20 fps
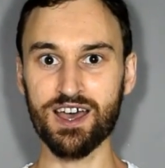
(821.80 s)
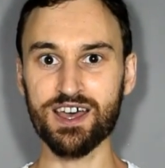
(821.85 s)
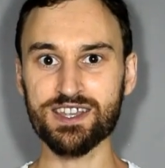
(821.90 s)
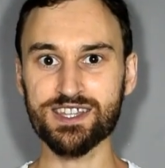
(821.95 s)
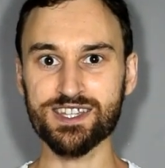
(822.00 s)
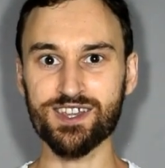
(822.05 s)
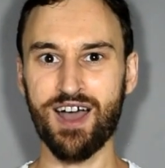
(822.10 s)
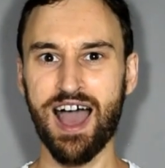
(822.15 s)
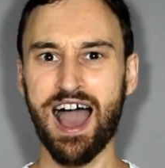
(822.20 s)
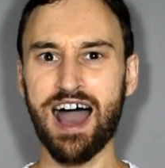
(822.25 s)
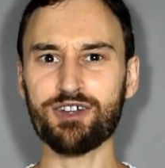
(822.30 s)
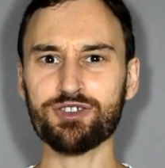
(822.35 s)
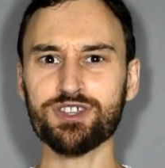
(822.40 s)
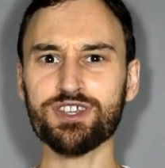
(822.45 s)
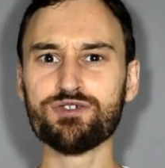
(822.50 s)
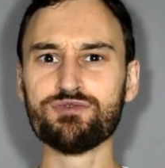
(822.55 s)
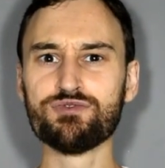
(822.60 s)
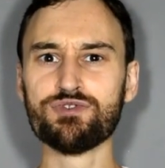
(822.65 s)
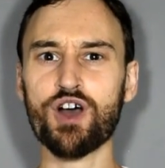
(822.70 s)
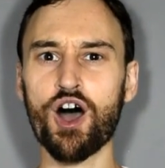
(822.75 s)
So how do
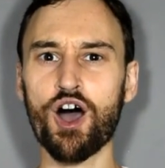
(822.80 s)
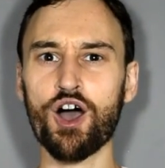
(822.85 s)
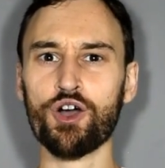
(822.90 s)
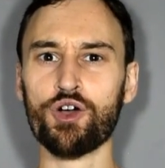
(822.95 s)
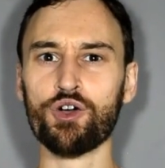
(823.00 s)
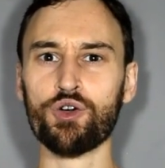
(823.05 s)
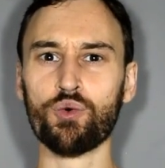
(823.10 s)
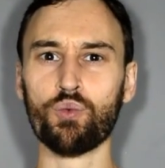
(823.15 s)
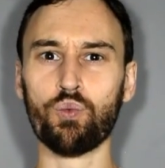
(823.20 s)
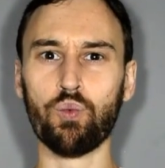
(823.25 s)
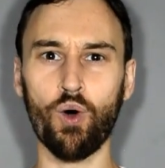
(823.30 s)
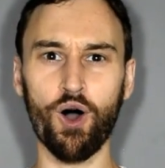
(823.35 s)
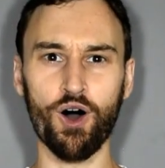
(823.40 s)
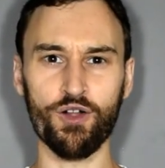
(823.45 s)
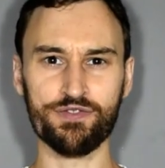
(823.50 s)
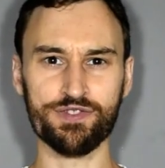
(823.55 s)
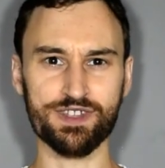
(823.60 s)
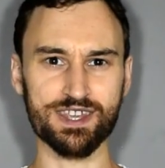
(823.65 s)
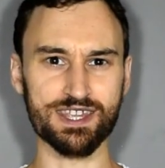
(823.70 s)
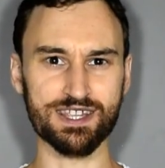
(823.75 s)
you know
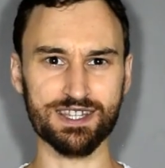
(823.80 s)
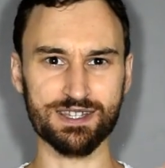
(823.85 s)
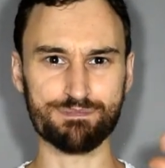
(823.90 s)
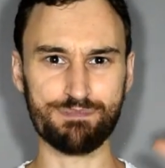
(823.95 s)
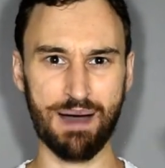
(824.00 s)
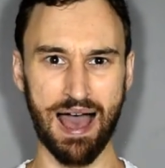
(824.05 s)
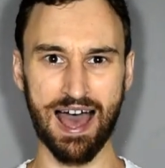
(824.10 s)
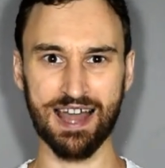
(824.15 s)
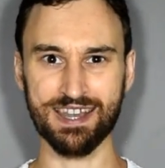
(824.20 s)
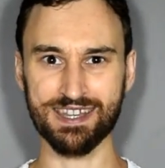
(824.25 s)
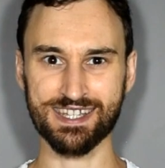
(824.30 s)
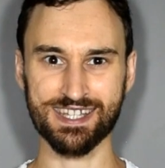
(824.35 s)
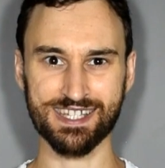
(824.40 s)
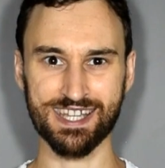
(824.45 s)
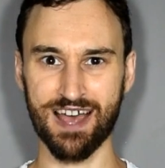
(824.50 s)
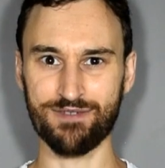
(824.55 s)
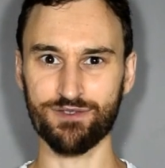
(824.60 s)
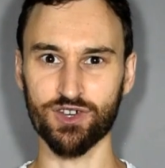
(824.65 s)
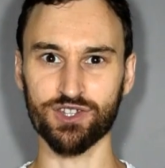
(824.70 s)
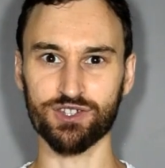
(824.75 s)
what these band
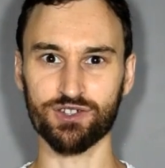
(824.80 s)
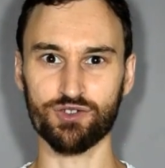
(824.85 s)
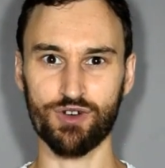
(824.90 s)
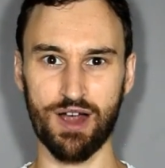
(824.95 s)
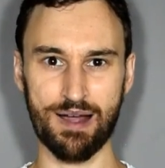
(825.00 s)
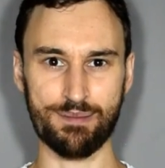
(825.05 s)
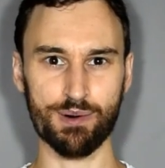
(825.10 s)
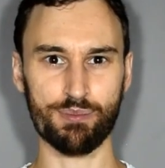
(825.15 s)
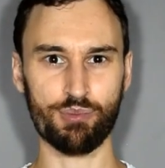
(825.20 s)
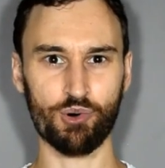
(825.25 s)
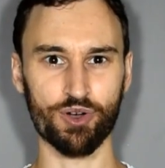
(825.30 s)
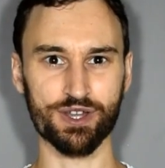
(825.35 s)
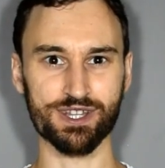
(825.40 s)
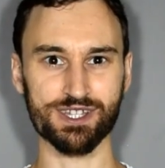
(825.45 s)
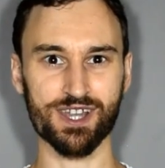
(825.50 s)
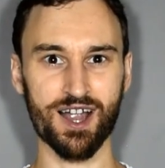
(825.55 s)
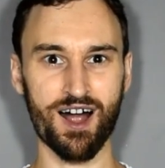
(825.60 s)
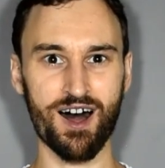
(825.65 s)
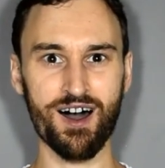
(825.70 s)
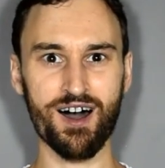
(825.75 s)
7 grammar
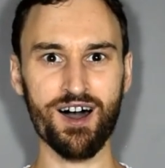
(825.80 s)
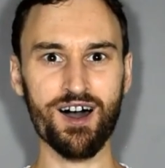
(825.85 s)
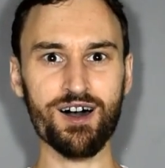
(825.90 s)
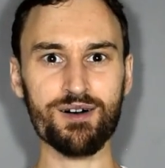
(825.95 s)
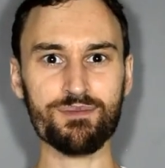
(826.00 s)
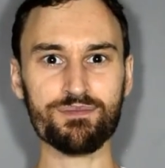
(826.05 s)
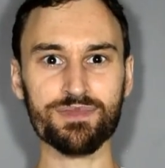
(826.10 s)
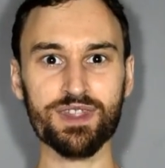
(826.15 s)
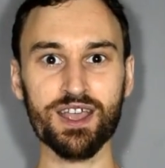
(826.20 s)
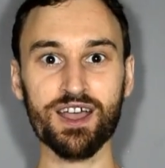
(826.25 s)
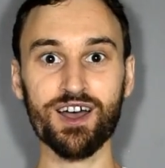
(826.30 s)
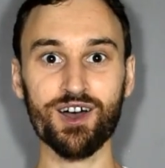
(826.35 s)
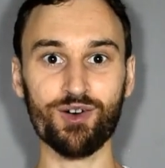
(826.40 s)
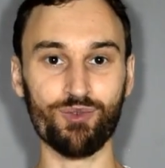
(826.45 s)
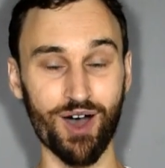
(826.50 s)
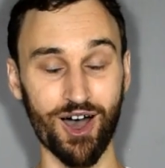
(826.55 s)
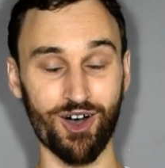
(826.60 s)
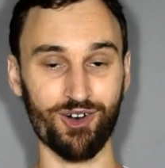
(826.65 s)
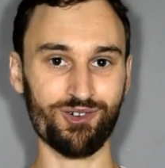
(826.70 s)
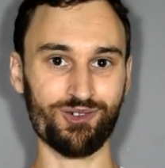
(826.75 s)
points are?
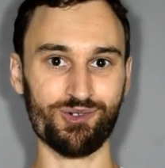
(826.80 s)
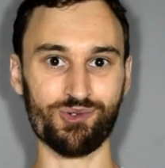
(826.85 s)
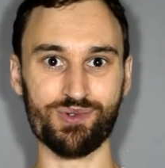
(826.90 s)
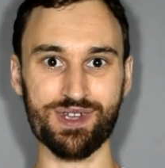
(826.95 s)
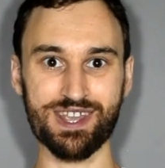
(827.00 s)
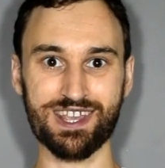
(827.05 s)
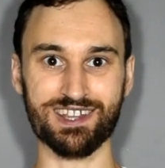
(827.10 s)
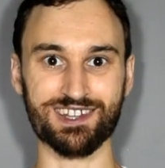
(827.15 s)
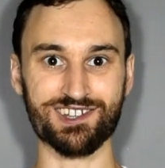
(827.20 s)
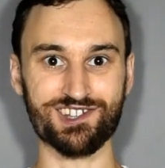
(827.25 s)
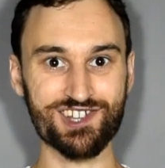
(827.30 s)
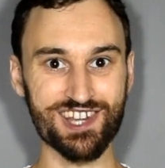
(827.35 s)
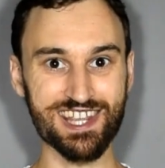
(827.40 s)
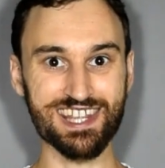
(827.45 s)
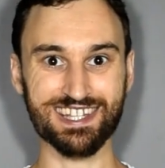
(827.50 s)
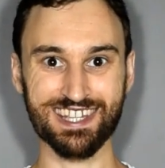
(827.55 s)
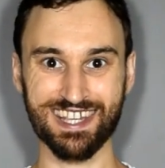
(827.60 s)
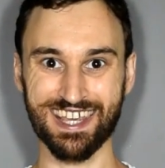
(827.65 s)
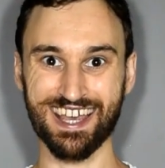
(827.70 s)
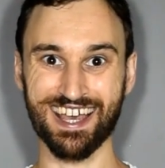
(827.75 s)
Well, we can
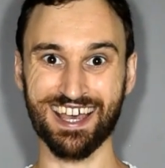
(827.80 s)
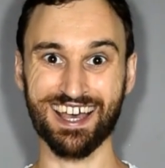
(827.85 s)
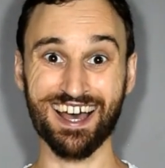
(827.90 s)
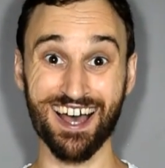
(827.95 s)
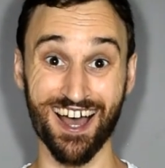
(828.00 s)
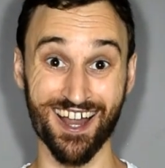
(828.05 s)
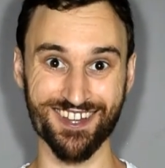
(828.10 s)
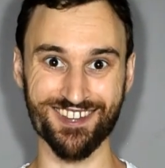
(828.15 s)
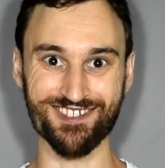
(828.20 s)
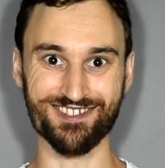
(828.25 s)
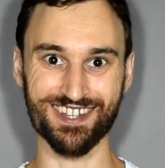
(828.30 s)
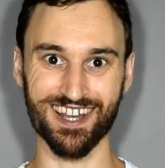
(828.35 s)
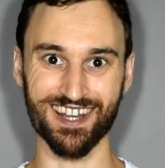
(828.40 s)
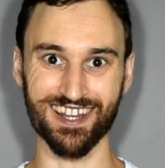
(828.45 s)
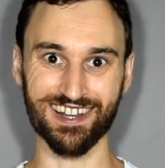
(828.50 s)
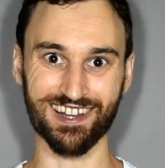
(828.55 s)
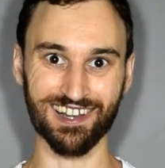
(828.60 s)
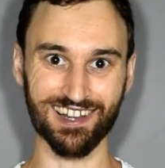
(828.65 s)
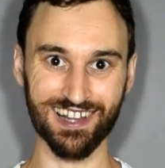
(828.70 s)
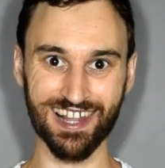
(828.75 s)
cheat here and use a
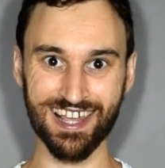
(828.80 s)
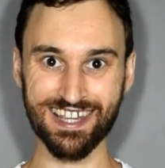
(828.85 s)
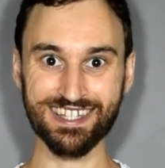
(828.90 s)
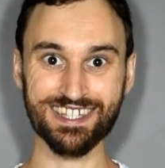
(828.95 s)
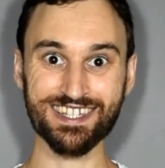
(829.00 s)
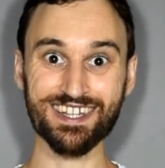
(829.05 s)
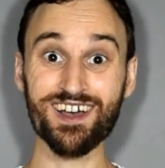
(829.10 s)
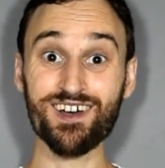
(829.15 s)
little list